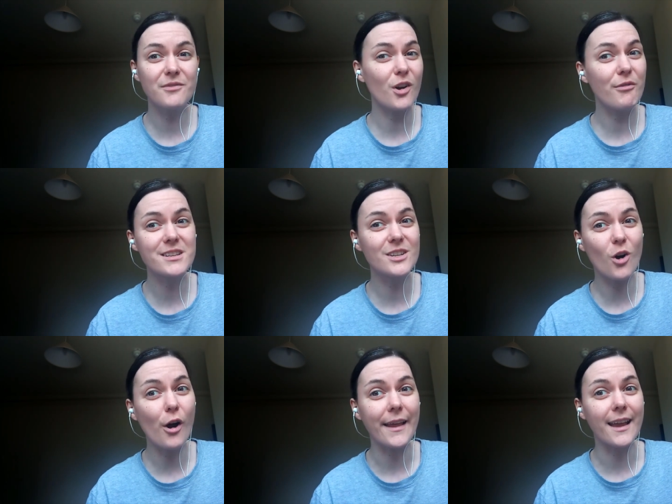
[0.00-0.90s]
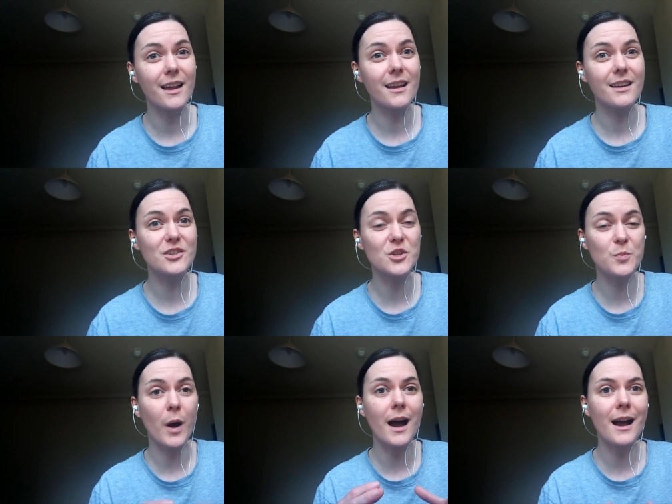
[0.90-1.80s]
of already got it. She's
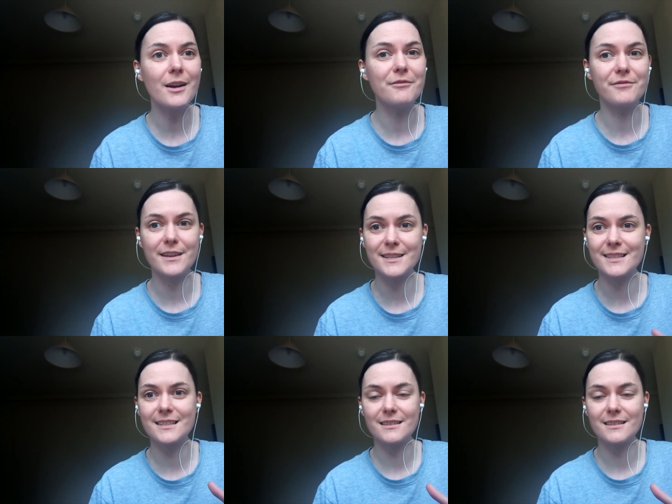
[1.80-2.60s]
part of this